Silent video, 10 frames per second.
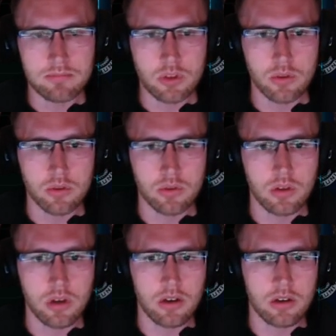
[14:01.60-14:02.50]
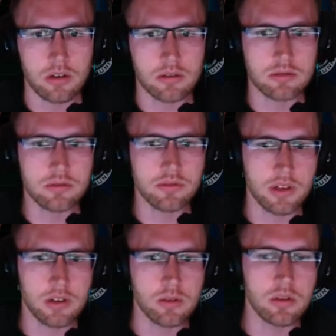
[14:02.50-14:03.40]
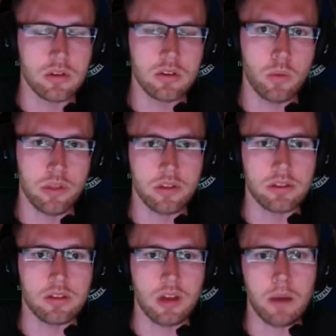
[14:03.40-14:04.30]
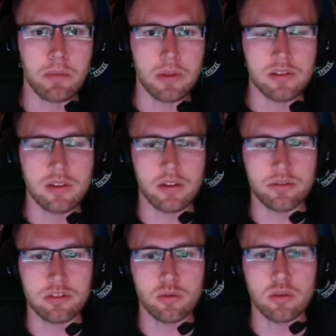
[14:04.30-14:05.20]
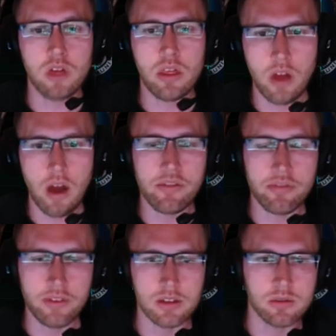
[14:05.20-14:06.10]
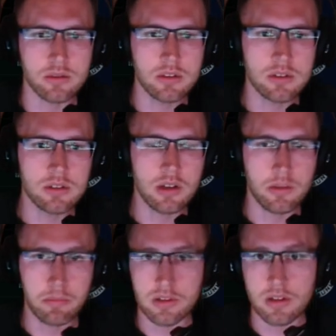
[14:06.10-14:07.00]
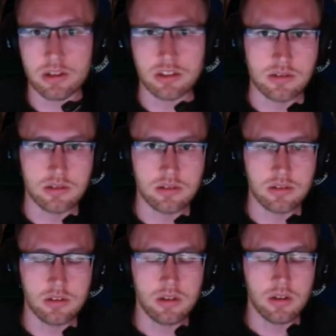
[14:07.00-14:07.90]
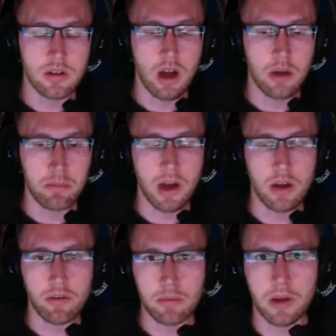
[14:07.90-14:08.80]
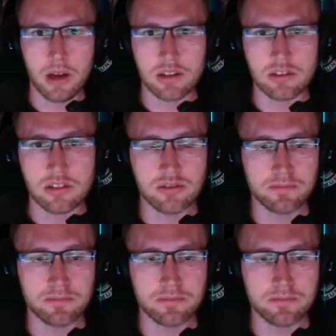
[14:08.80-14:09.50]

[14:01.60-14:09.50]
to a file within the app itself, so that that file and the positions are part of the package.